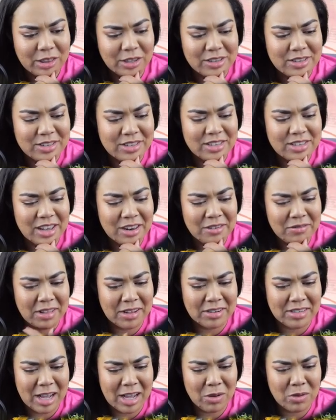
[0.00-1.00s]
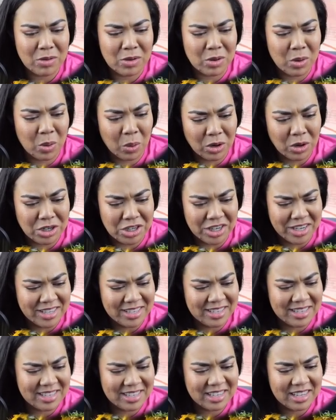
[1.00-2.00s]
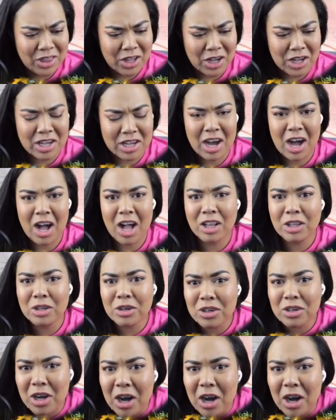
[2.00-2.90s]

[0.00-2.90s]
the sunflowers. How gorgeous. The color